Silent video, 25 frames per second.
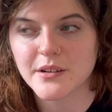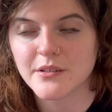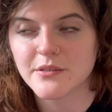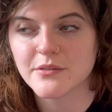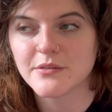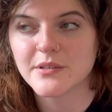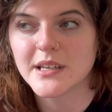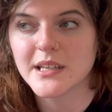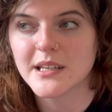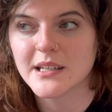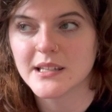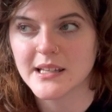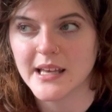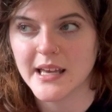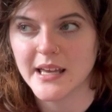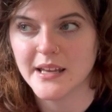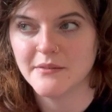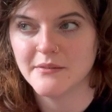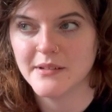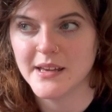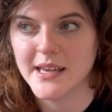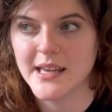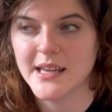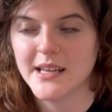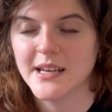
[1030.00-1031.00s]
green
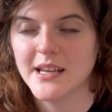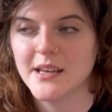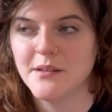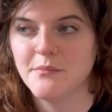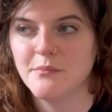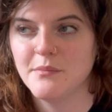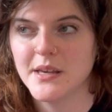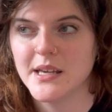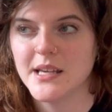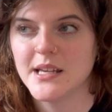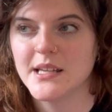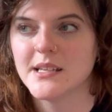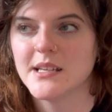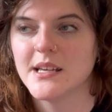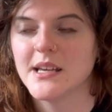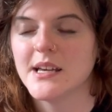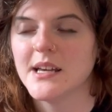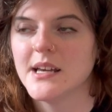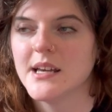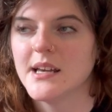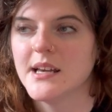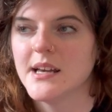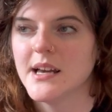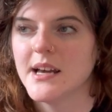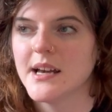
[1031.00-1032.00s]
Line Weight, and
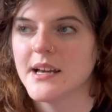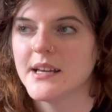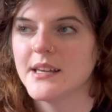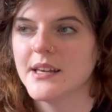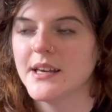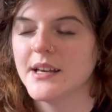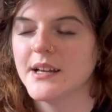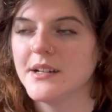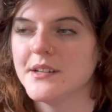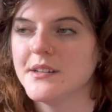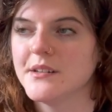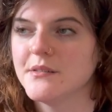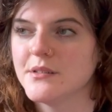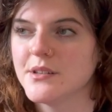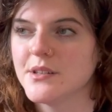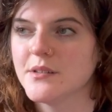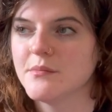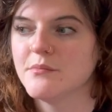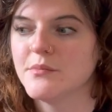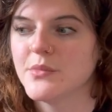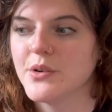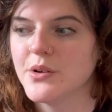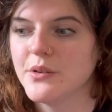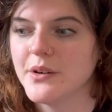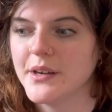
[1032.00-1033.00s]
I held it with a
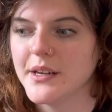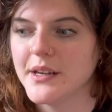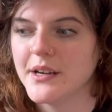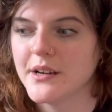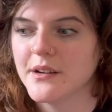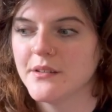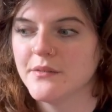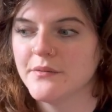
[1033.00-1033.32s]
mohair